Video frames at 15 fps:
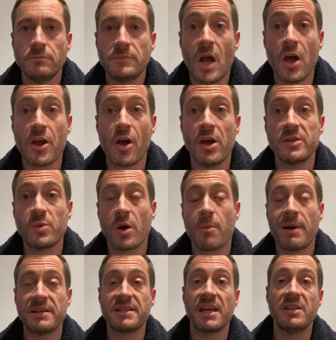Hi guys, welcome
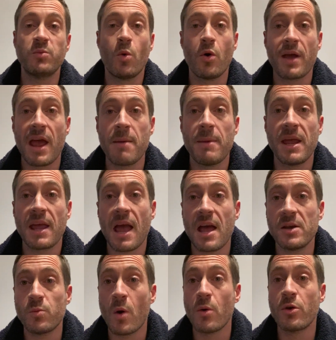back to Geeks Wargaming
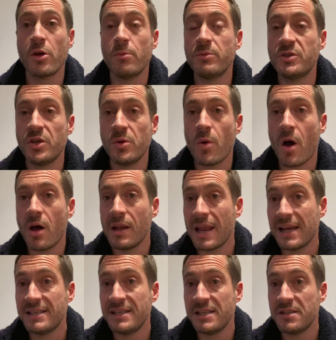and welcome to our
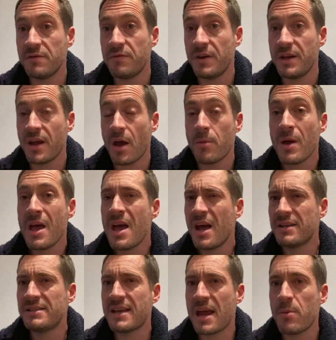latest video.
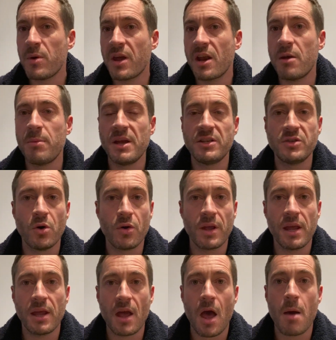And today we're going to be
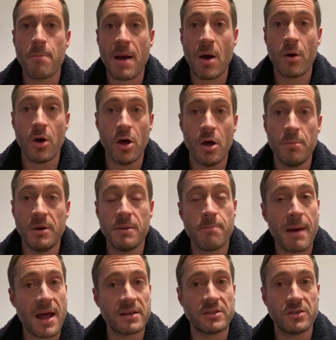talking about
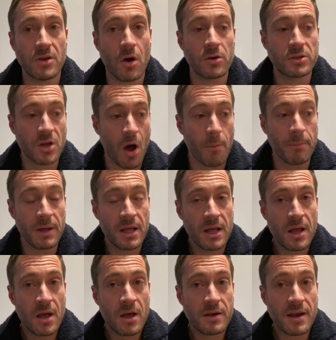Urbanmatz.com.
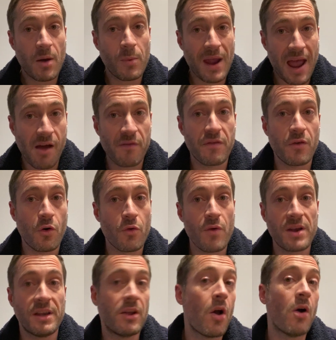Now we have
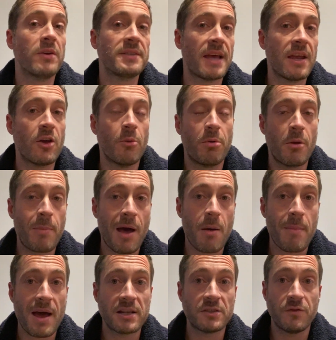already got a couple of battle
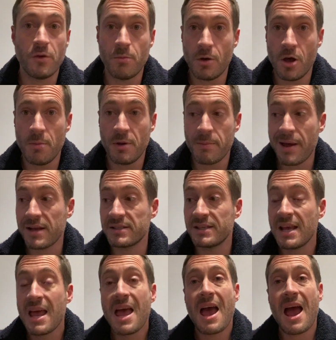mats from Urbanmatz
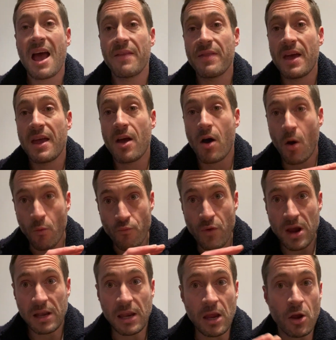and they are
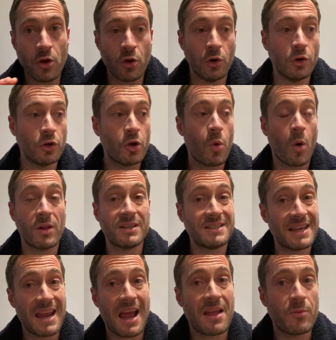really good
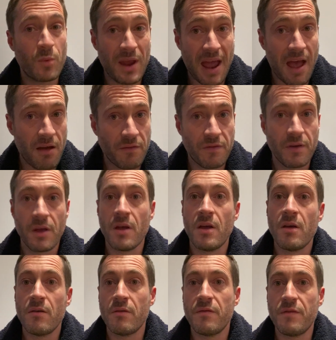quality and we have
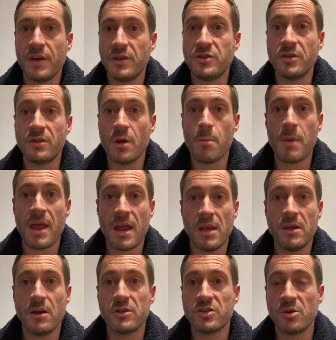featured them
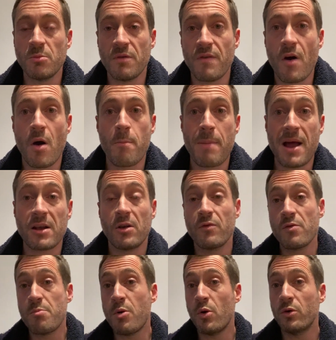in some of our battle
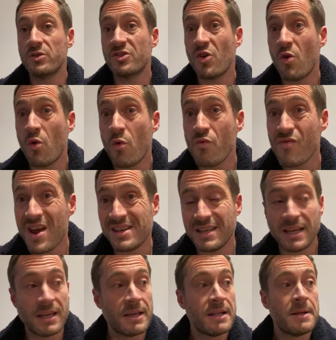reports
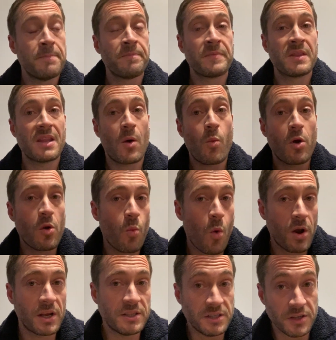already. Now what I
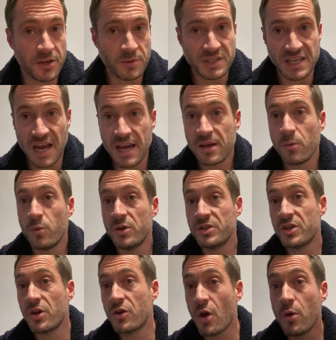wanted to do today was
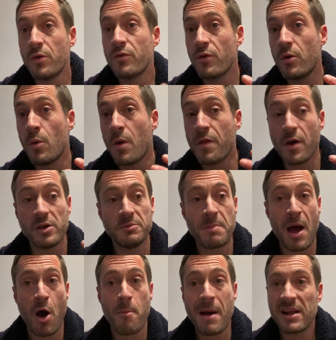go through those
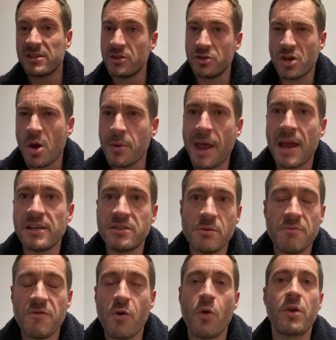battle mats and showcase
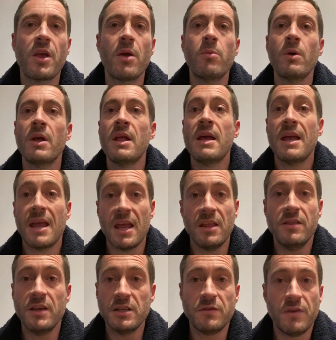them for you in
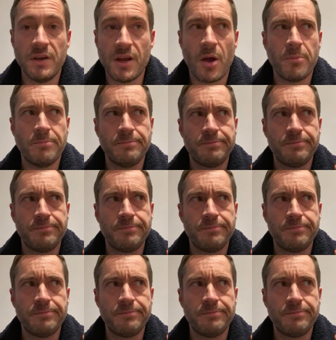this video.